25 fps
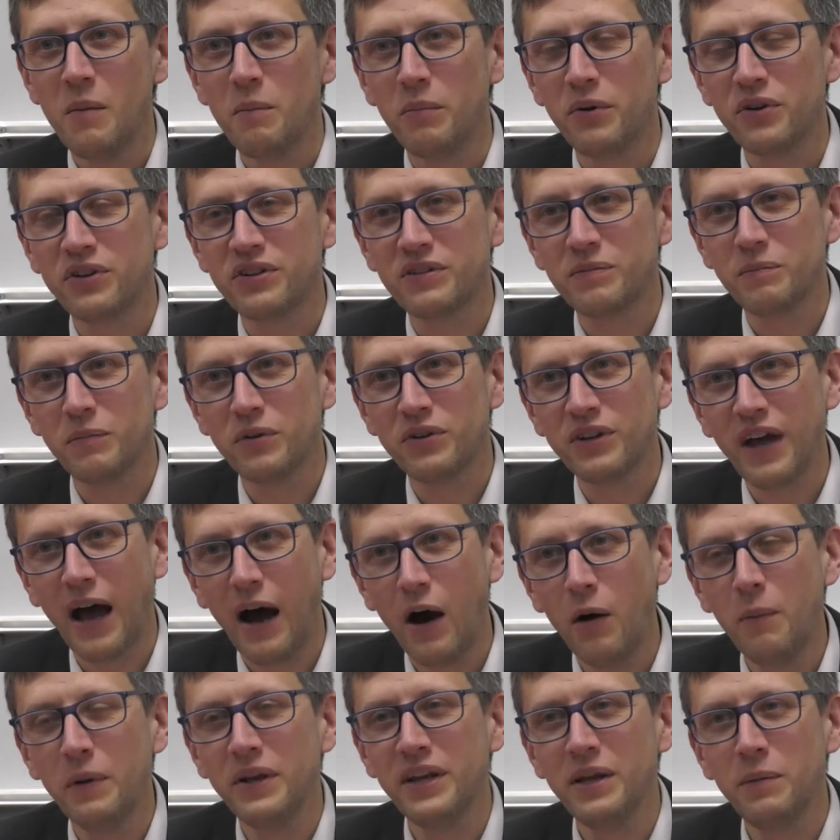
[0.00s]
But
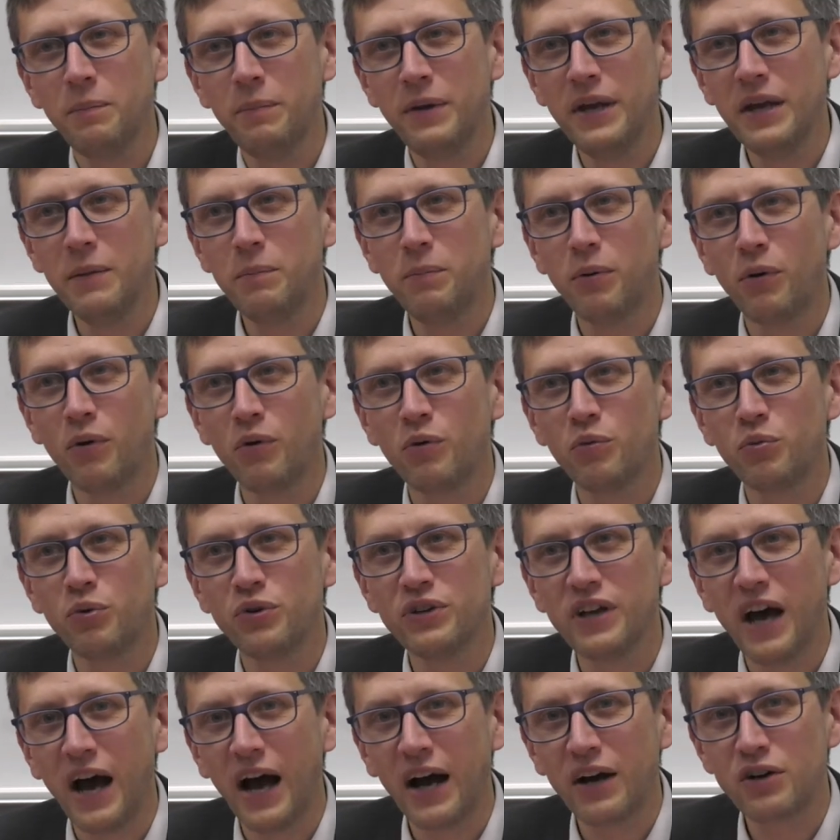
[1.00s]
how many people
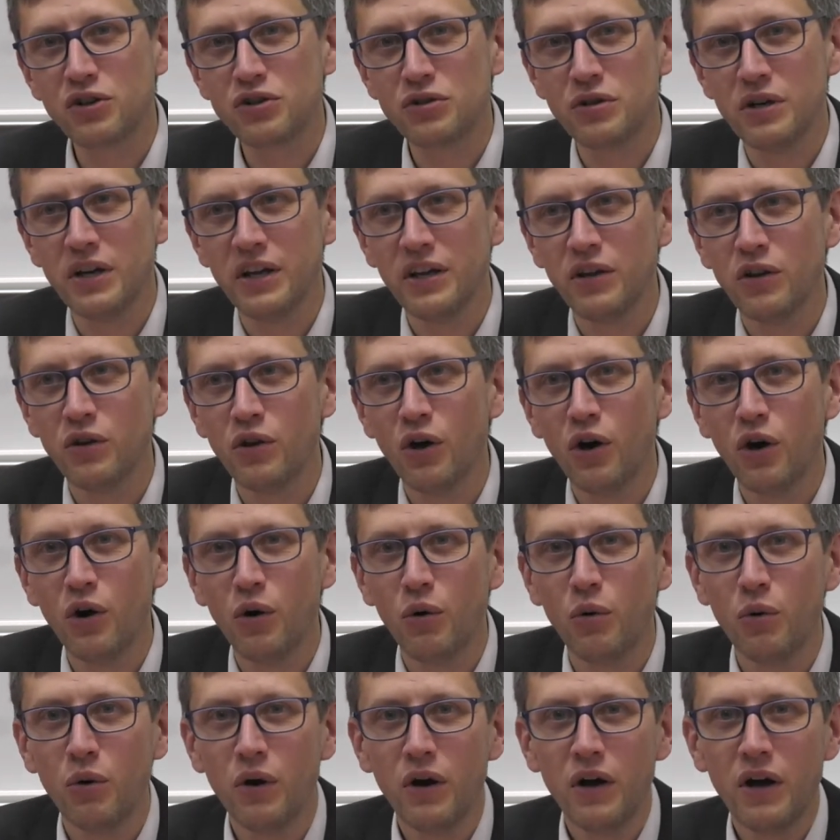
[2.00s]
would actually
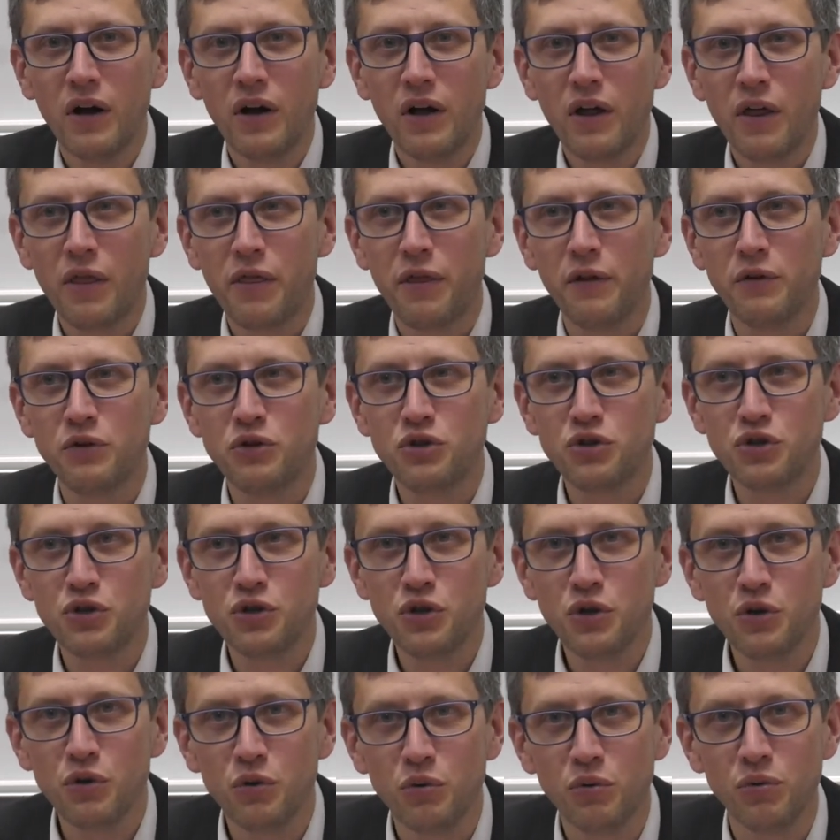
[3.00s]
know the
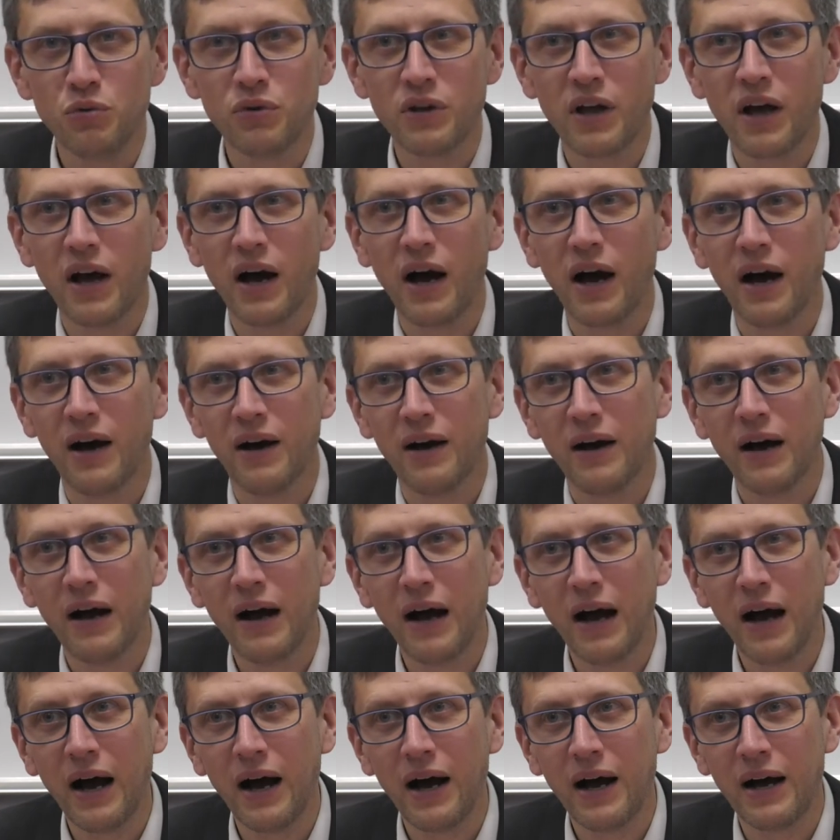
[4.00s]
tune?
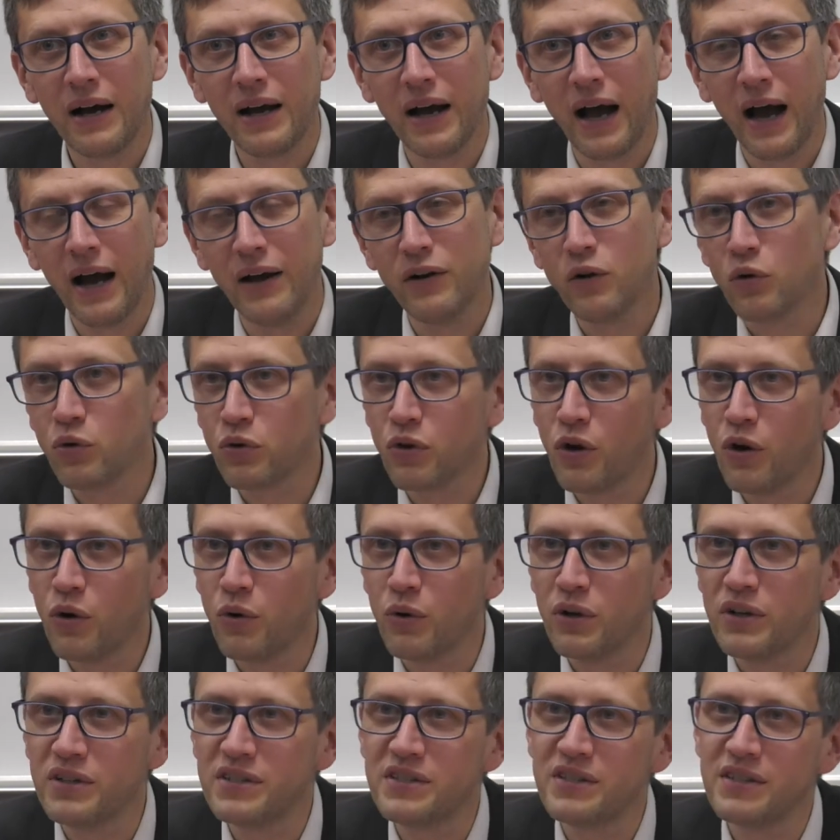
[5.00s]
I don't know.
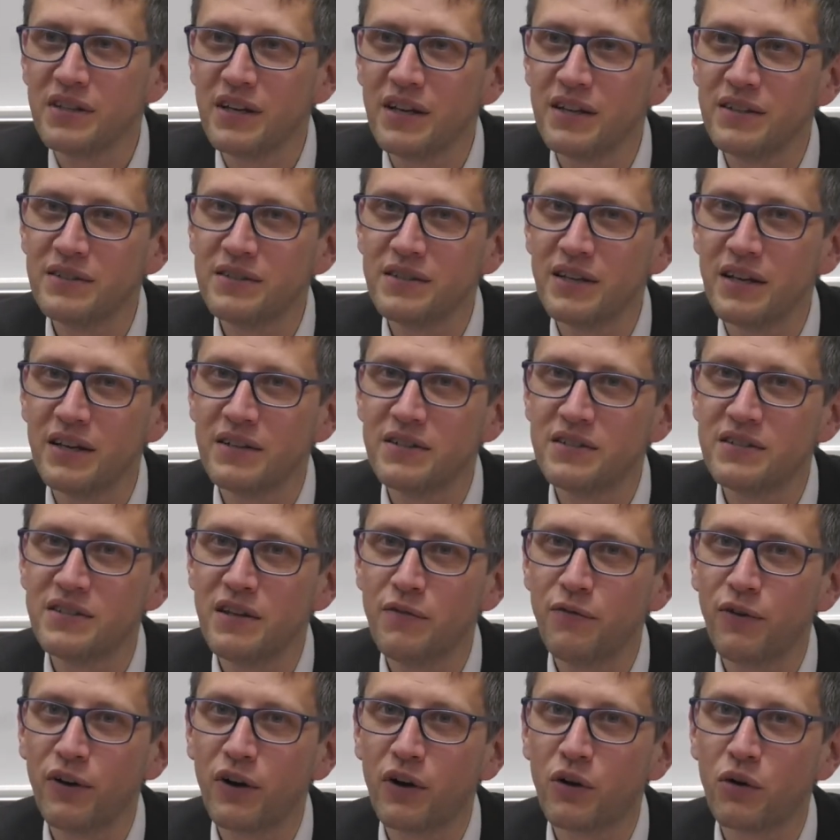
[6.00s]
It's
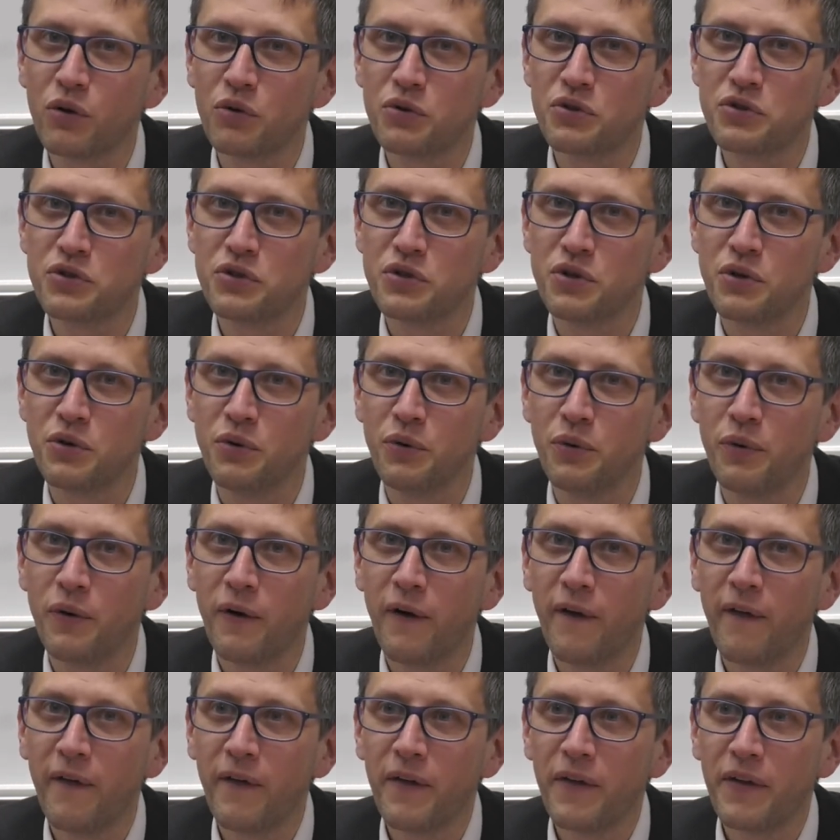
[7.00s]
difficult
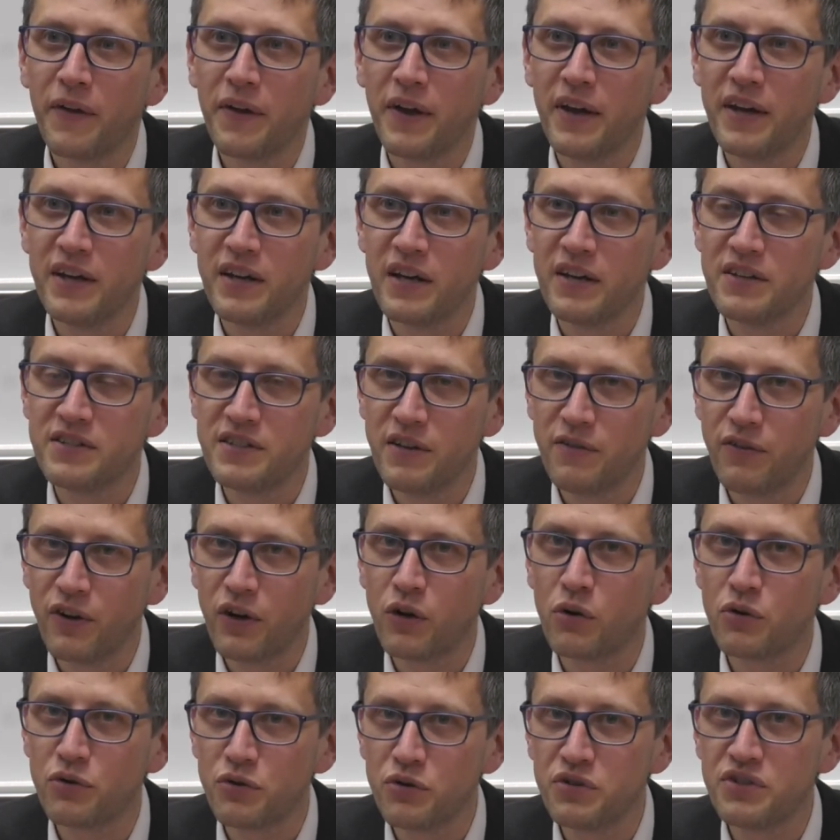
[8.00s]

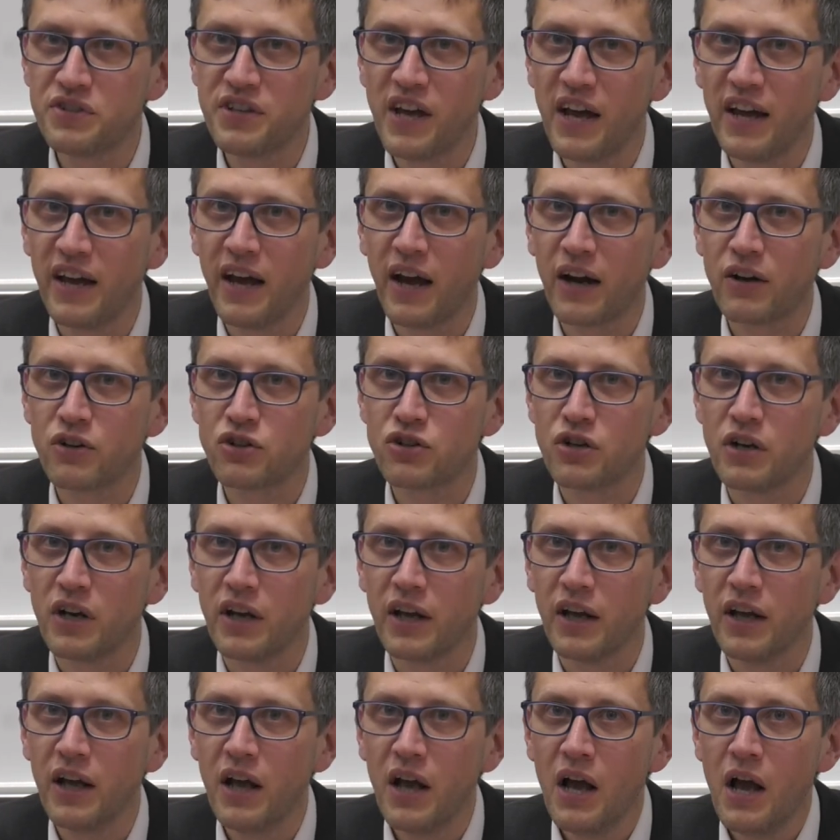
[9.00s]
to say
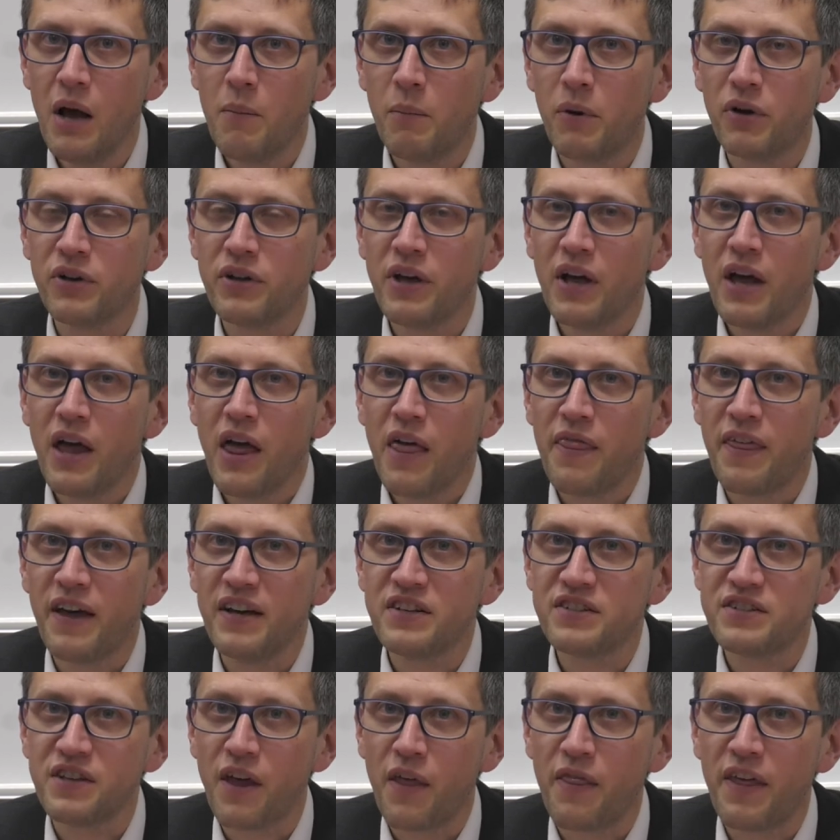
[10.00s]
actually. But
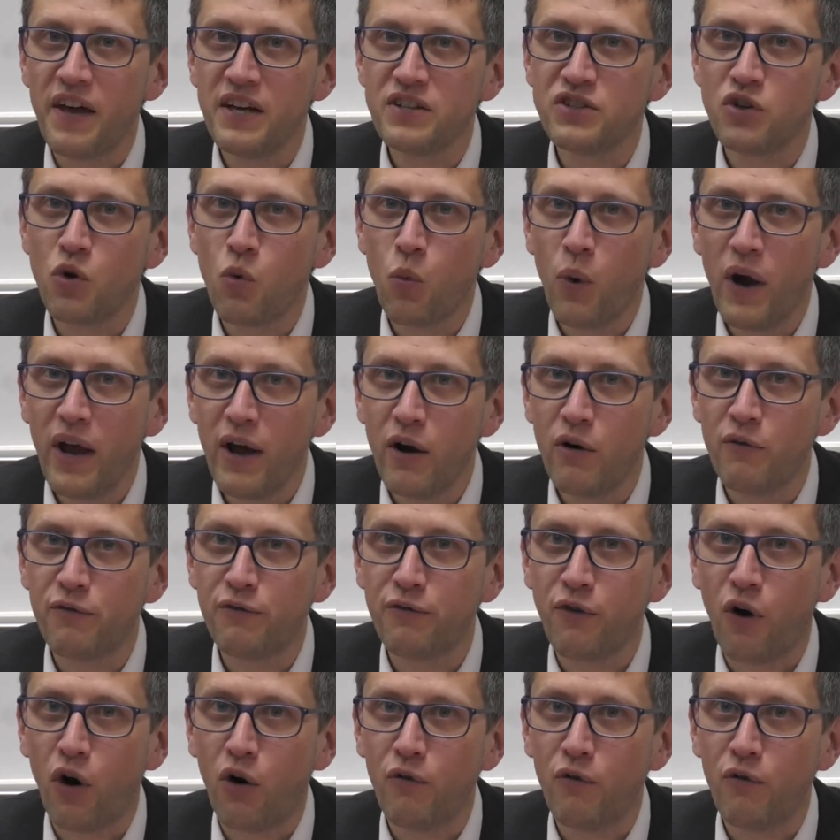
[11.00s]
there's a way of